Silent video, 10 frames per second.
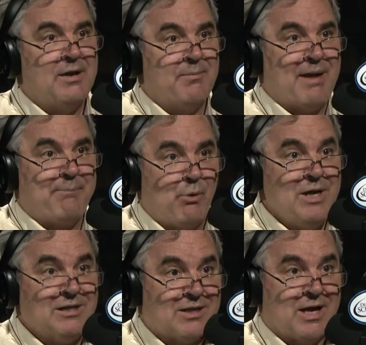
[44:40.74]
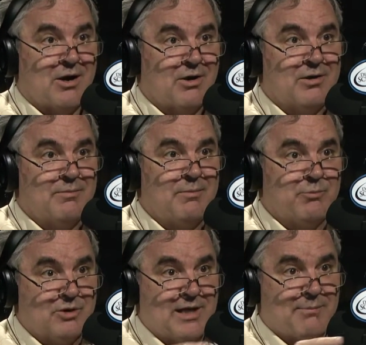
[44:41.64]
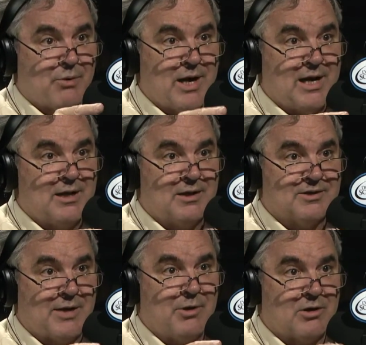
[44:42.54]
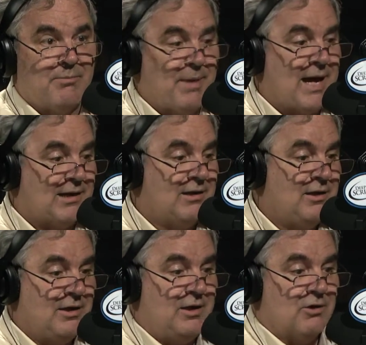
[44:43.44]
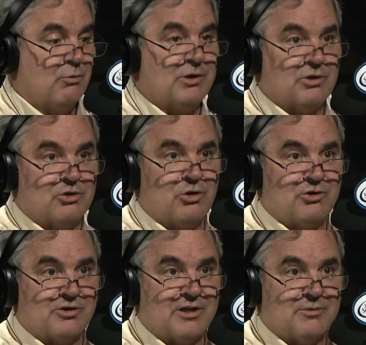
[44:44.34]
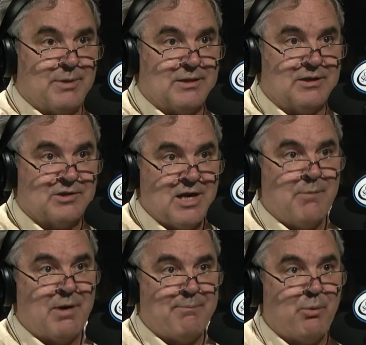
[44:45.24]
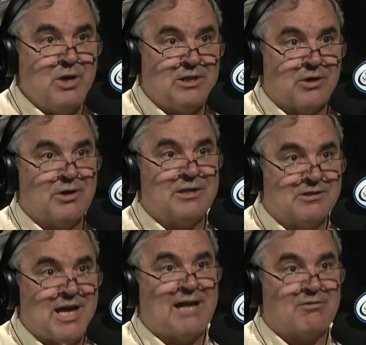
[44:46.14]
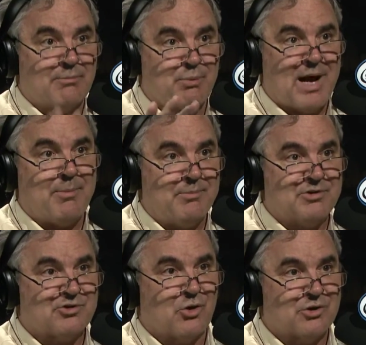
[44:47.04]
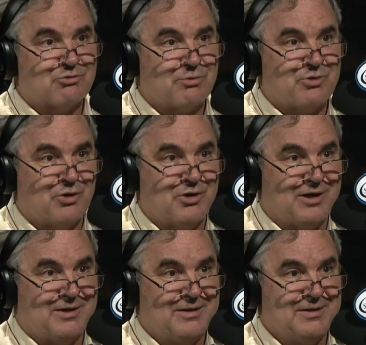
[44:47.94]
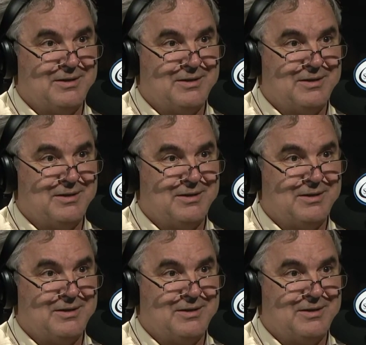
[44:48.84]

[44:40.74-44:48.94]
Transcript: and my point there, we're going to take a break because I want to come back and hear what the church says about this. My point there is that's the problem of sola scriptura